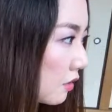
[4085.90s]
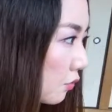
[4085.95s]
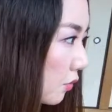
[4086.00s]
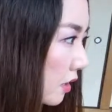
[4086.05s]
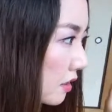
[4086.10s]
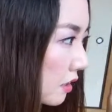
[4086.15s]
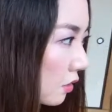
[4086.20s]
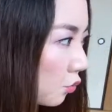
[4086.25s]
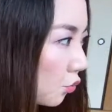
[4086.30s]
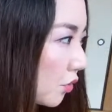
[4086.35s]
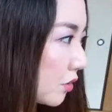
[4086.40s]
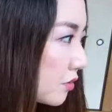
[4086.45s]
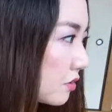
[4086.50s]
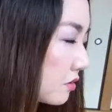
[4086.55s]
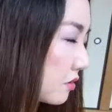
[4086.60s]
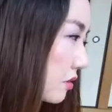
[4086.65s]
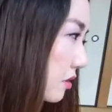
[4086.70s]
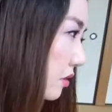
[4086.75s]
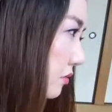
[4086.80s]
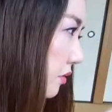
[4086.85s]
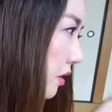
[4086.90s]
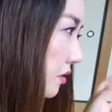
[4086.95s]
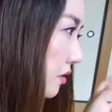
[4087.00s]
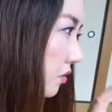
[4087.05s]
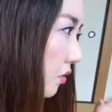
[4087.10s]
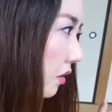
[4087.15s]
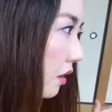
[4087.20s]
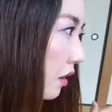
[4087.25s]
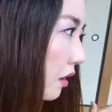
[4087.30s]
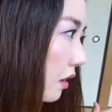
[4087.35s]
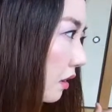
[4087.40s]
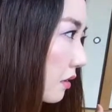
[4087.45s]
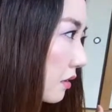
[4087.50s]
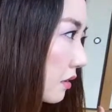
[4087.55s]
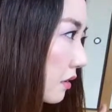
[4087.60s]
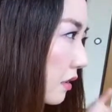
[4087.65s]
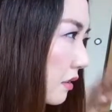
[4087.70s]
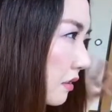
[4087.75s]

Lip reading: what they want to do, and so on.